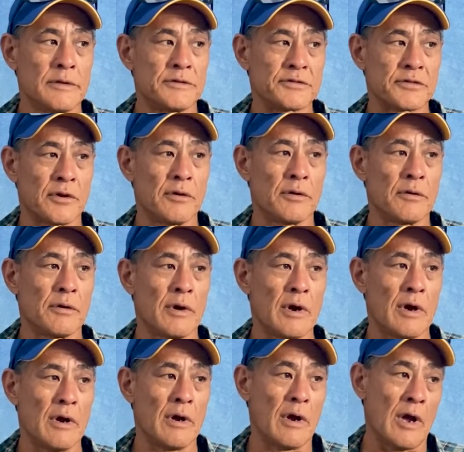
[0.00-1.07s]
So
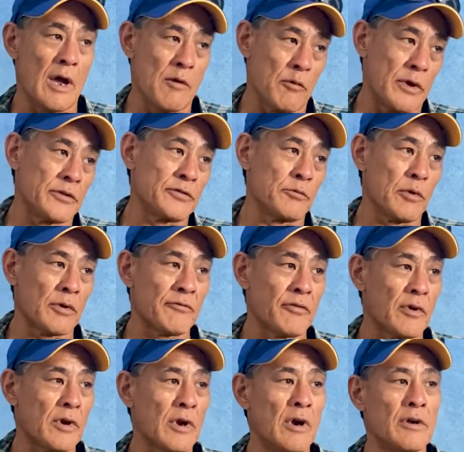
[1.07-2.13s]
I went to work
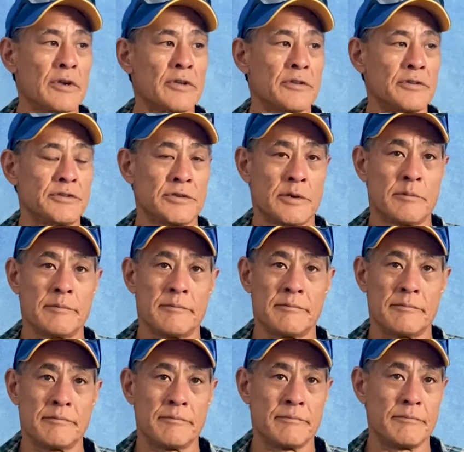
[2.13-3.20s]
for a car dealership.
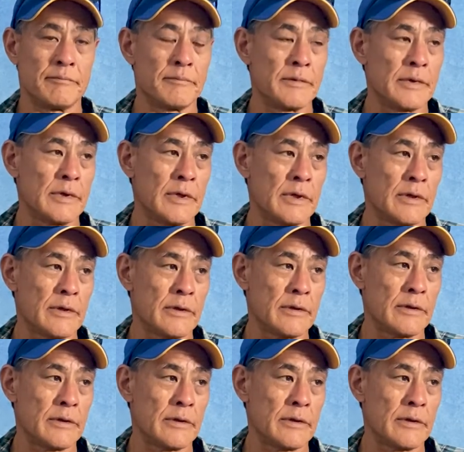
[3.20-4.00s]
Okay.